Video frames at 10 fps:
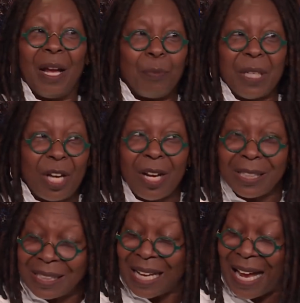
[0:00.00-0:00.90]

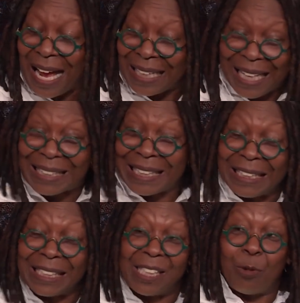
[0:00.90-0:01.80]
Because that's not
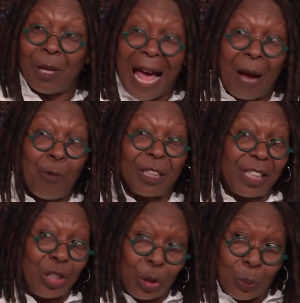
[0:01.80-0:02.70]
the sequel I want to
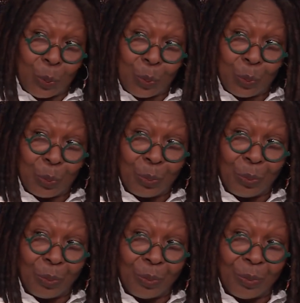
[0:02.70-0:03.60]
do. So you
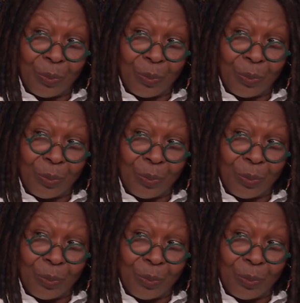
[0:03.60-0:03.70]
Sister Act.